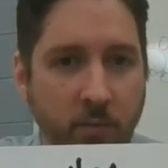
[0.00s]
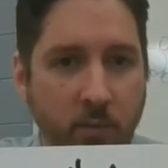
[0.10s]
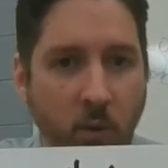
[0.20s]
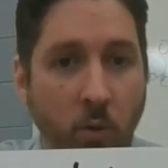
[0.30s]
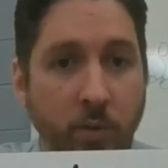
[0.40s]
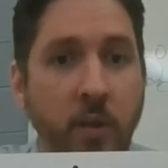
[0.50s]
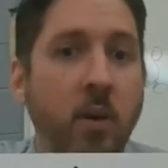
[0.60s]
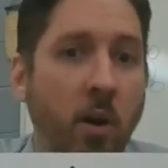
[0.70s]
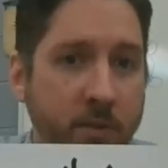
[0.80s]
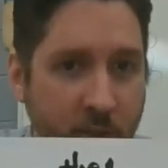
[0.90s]
or the
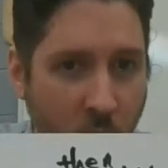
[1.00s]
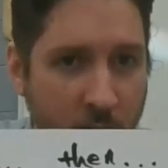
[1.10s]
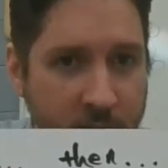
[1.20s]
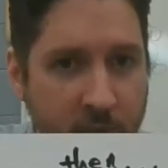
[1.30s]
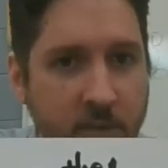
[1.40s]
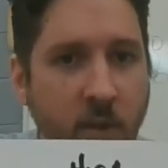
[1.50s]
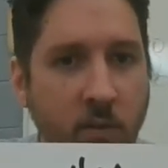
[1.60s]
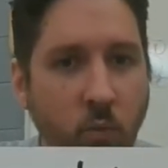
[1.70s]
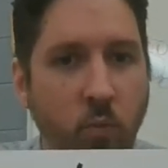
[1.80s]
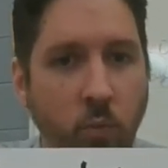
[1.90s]
consequences
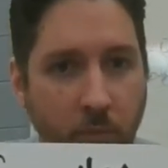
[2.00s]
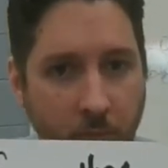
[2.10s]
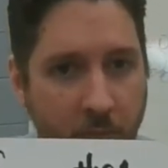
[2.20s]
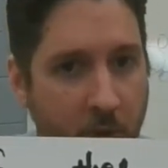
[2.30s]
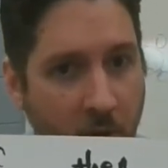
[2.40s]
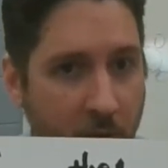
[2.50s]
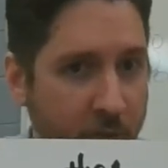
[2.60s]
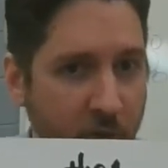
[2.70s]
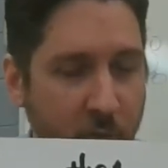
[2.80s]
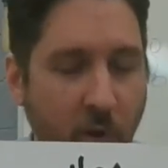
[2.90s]
of the
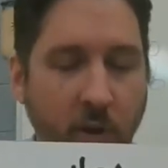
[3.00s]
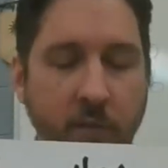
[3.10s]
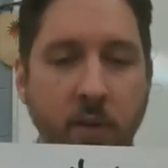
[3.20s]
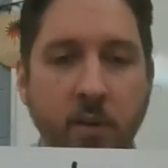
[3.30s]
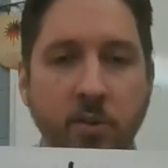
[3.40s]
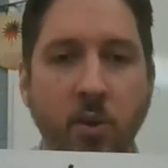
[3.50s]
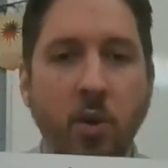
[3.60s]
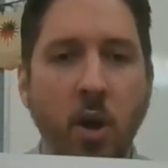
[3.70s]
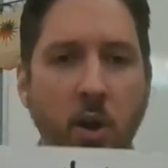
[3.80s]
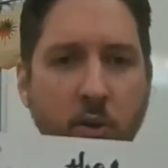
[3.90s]
first part of it.
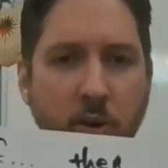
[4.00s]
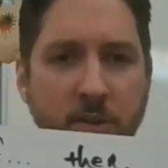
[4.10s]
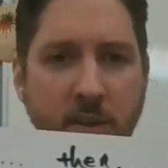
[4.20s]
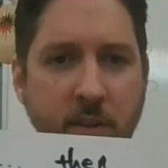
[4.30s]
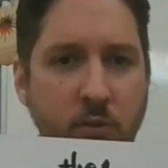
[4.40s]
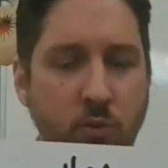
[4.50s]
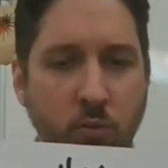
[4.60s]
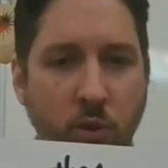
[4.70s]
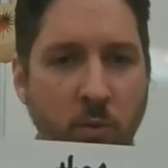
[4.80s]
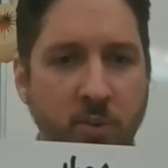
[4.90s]
So you're going to see these two
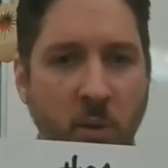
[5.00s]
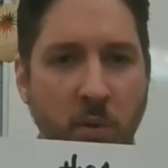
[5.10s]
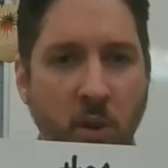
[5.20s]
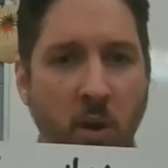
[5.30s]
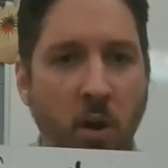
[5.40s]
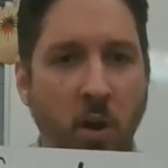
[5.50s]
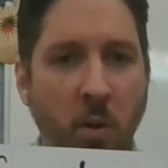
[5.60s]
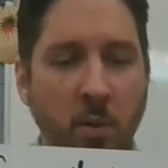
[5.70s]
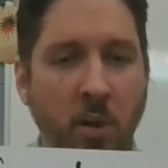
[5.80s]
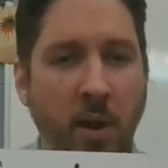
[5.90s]
terms come a lot,
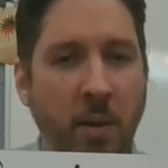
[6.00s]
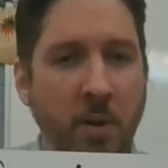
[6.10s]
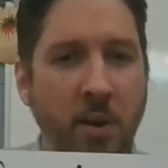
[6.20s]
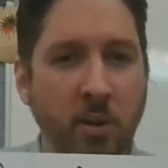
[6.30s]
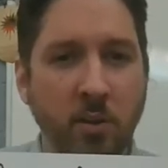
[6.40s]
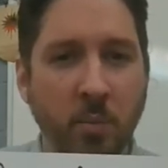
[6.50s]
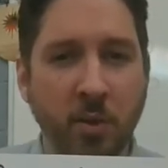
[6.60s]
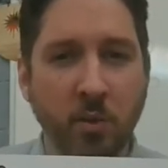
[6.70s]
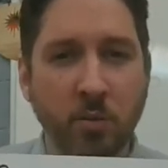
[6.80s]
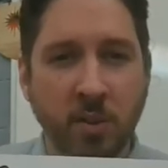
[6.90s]
and I'm going to
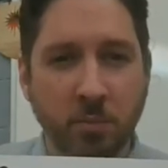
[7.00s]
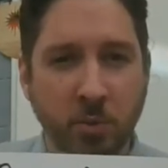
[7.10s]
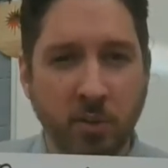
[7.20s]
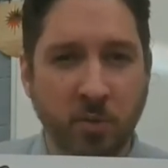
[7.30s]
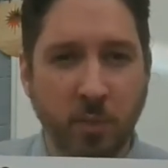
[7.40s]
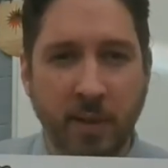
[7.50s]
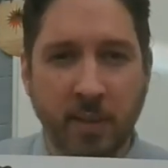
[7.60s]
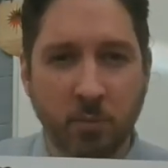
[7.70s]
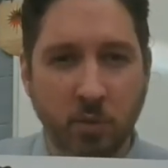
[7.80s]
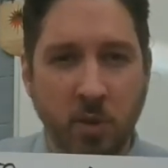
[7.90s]
use them to explain
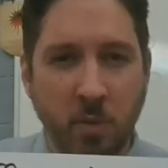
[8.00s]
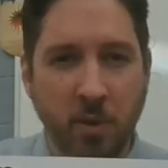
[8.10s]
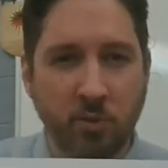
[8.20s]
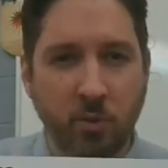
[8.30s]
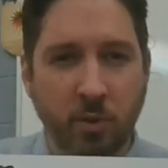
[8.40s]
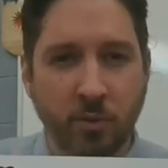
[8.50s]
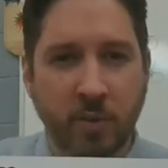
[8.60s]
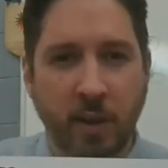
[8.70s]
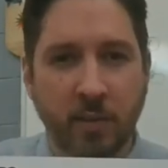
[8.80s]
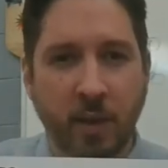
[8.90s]
them. So you need to make sure you
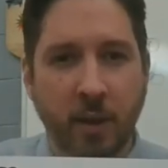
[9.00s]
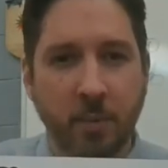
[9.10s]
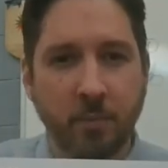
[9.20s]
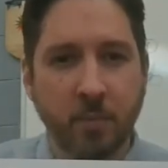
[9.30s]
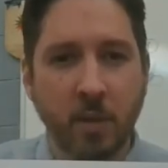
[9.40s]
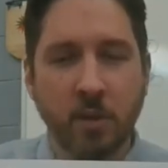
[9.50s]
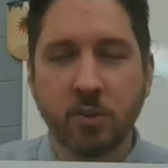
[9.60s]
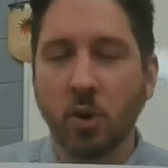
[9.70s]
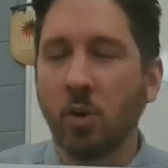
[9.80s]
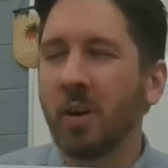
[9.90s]
understand that.
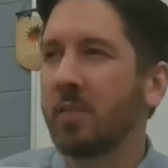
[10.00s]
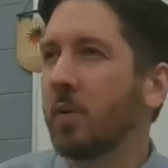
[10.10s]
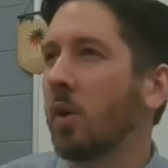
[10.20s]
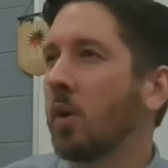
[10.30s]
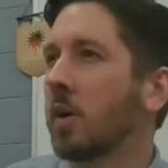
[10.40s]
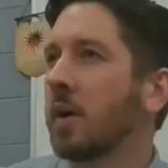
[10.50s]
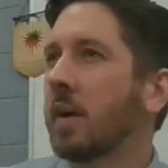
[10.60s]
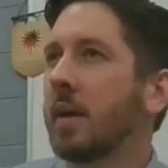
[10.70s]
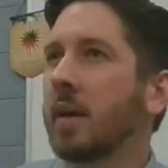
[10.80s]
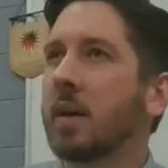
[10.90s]
So if our
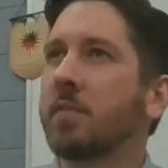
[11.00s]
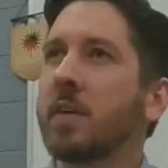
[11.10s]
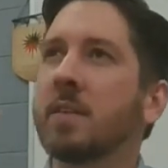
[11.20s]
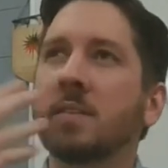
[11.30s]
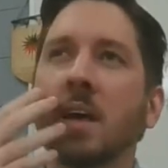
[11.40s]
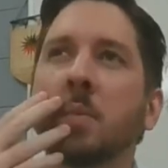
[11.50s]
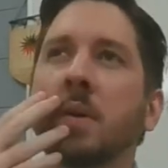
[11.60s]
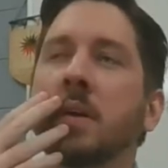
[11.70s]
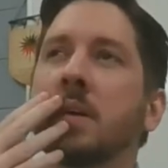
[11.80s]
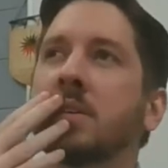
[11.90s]
if-then statement
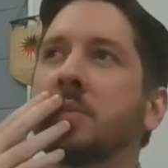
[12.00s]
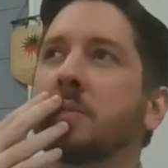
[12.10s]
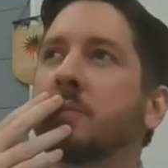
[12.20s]
is,